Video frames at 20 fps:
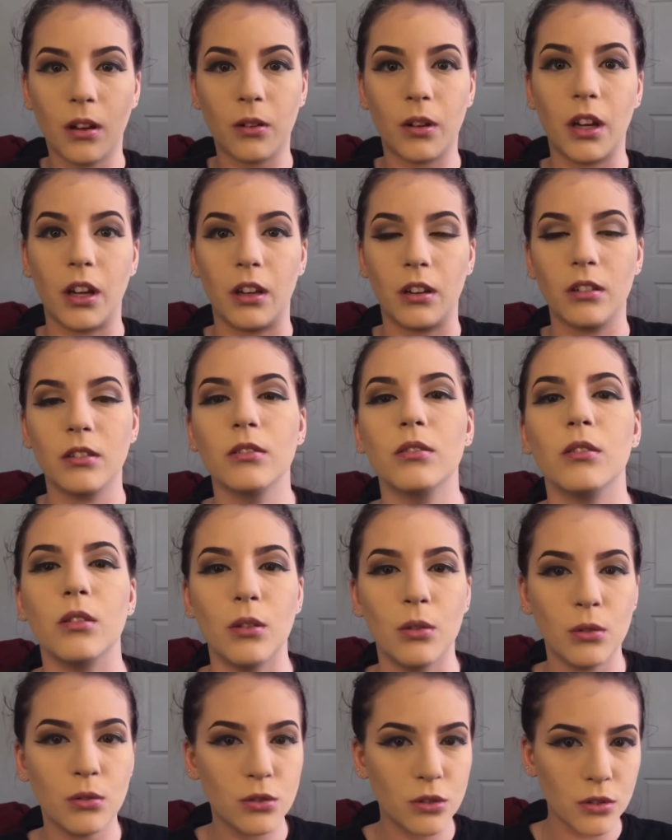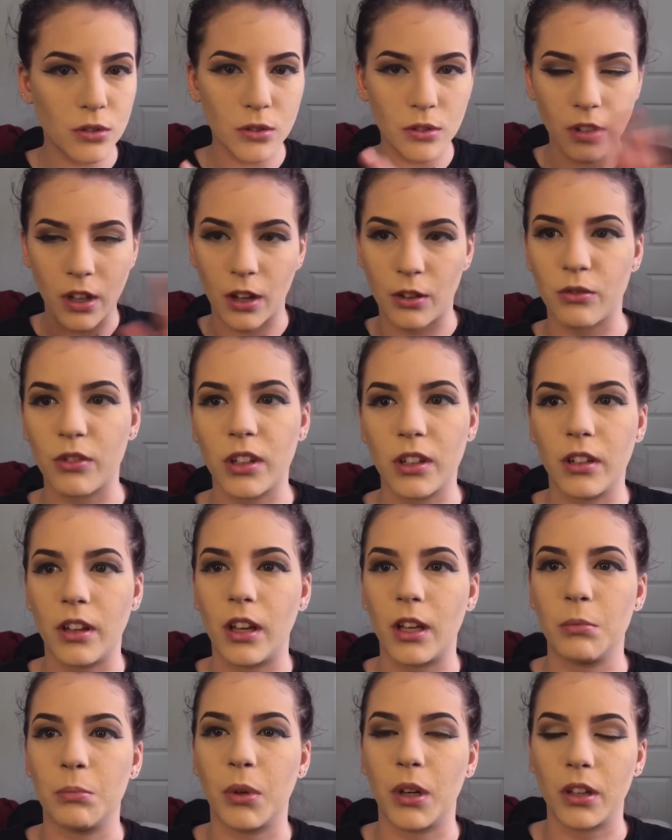Okay, neutral
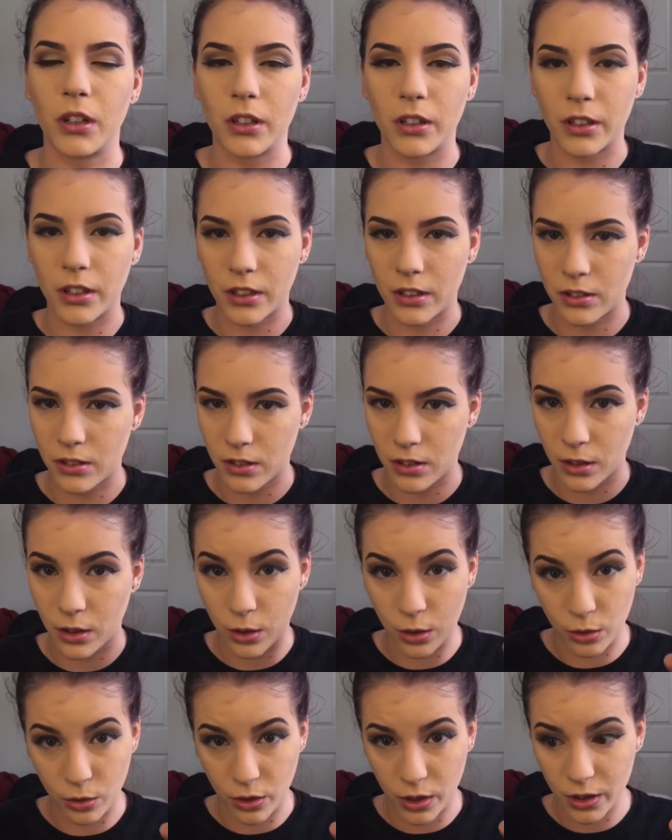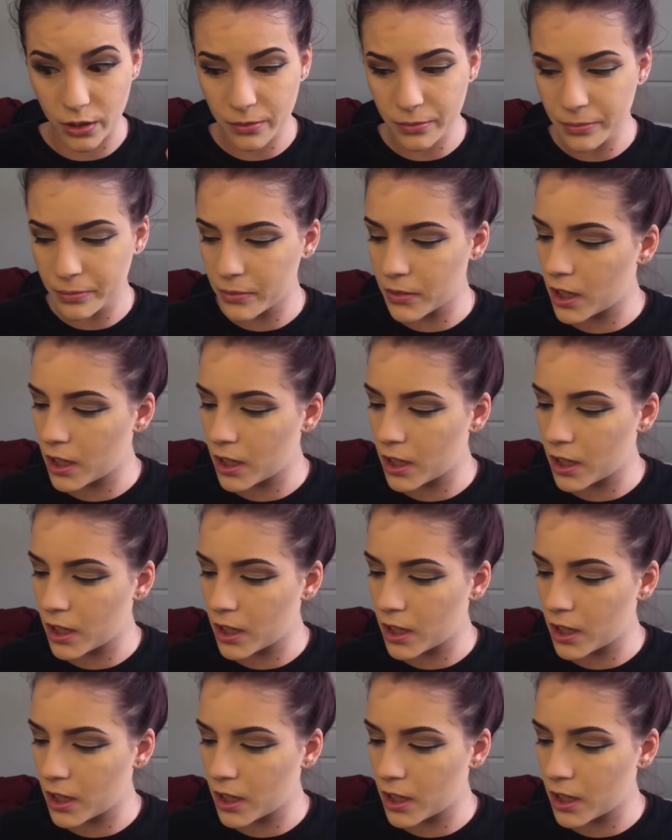everyday part is over.